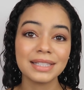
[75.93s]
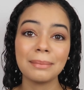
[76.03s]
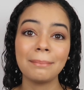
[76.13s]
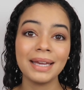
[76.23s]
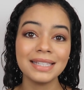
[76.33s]
It's
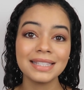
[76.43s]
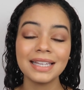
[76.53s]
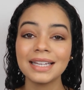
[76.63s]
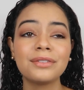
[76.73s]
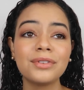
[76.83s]
amazing.
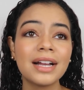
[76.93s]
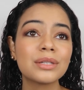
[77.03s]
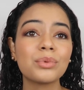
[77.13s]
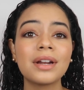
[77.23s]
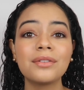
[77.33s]
If you
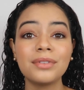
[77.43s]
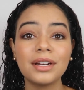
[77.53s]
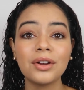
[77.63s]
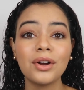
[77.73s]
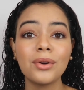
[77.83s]
guys want a
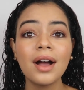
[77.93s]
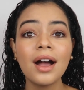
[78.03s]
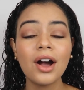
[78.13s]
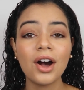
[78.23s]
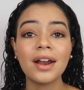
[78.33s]
video
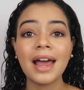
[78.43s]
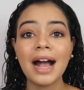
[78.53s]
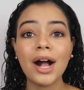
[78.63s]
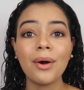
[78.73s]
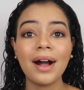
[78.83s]
on
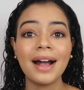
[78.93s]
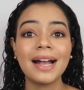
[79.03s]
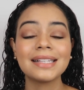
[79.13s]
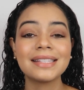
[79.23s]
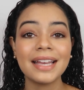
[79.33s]
how
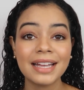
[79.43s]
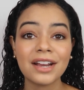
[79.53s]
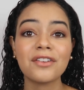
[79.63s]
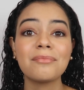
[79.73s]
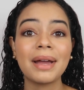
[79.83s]
I take
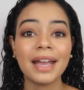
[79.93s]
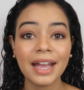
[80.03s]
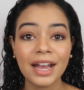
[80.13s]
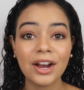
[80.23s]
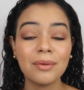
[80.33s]
care of my
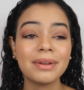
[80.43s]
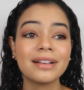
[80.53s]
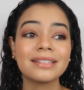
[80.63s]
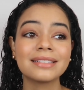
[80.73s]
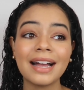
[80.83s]
hair,
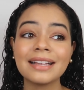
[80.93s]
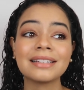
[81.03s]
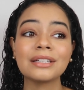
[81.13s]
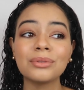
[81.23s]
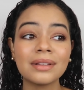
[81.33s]
because
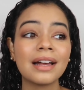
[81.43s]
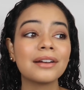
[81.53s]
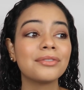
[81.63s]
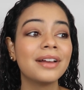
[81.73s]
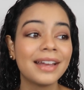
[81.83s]
guys, I do a
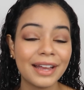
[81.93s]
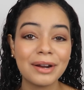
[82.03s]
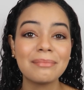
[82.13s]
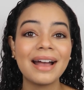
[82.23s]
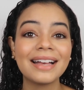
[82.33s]
lot of
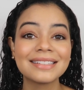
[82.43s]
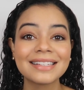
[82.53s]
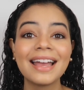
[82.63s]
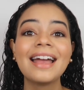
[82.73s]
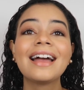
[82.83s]
hair masks,